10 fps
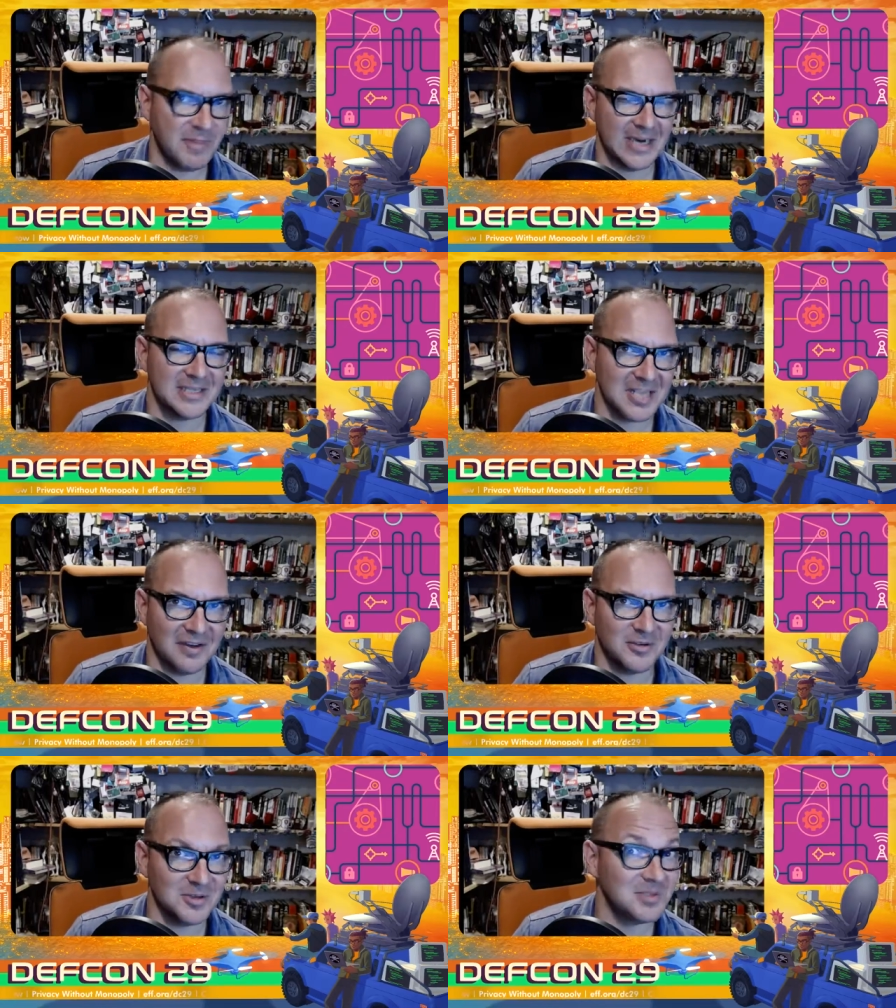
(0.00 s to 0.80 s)
Bennett
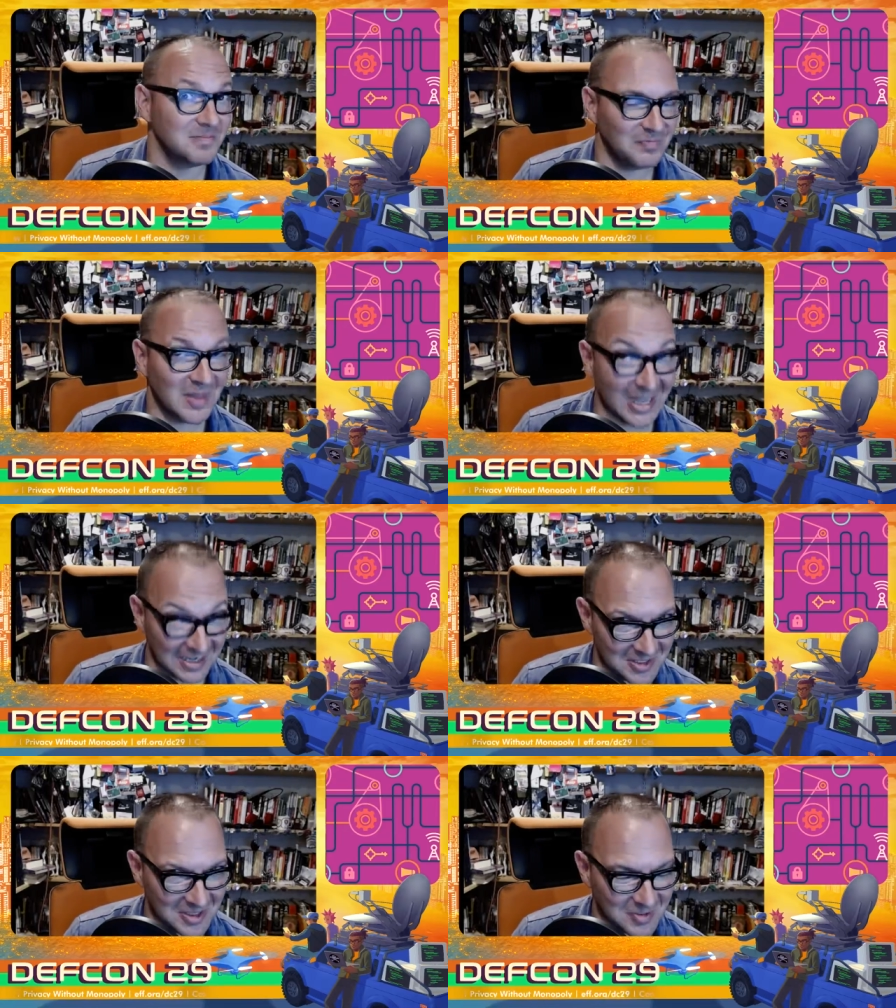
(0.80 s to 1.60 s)
Cyphers. That
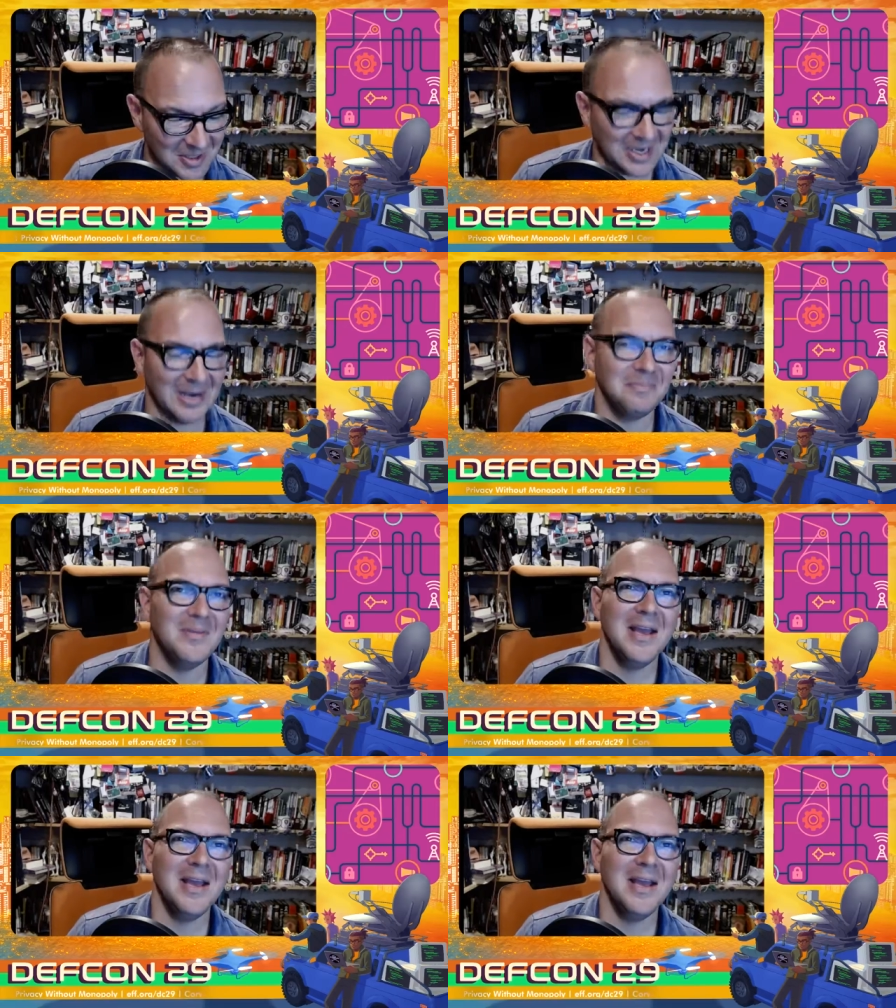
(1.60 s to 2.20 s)
is his real name.